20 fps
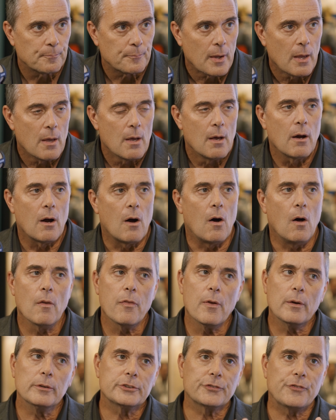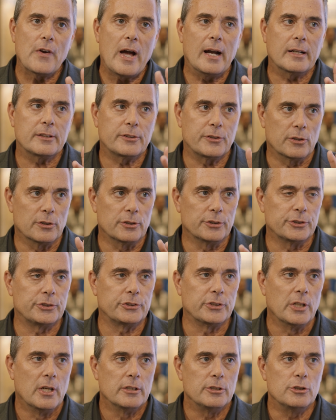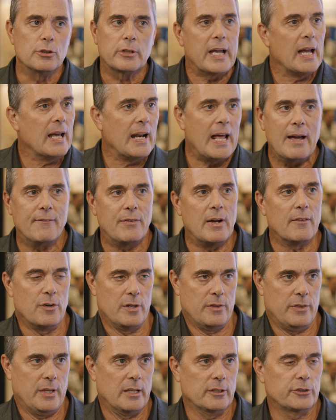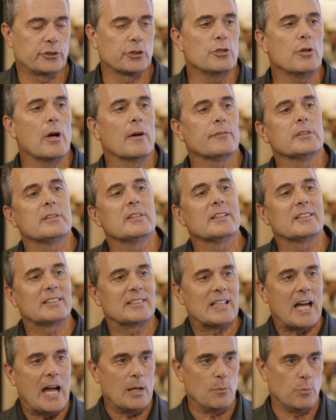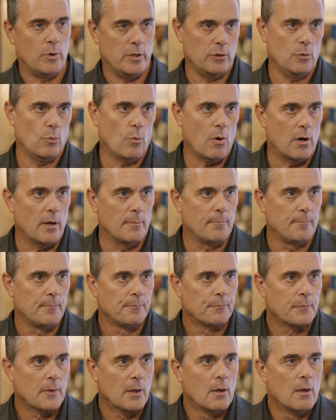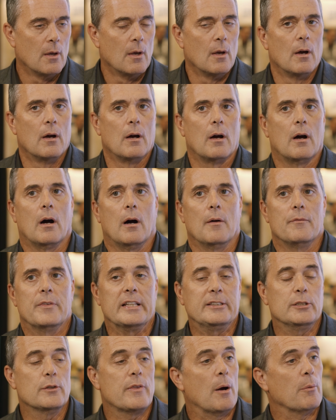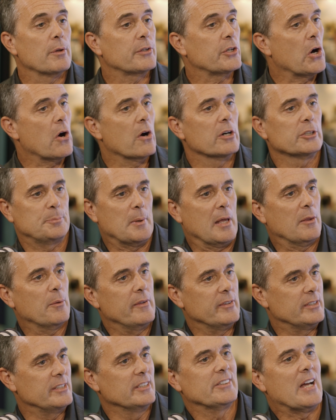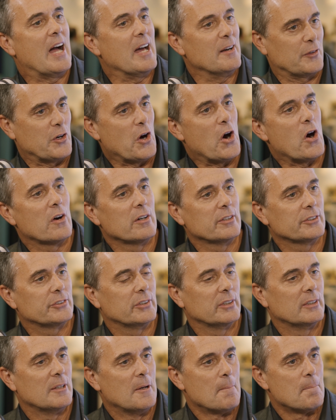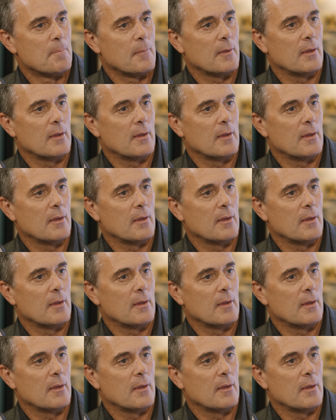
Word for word: Mm. All those factors, you can't have everything. So you have to decide what you want. Yeah. Uh, they do that with cars, by the way, the design of cars. Mm.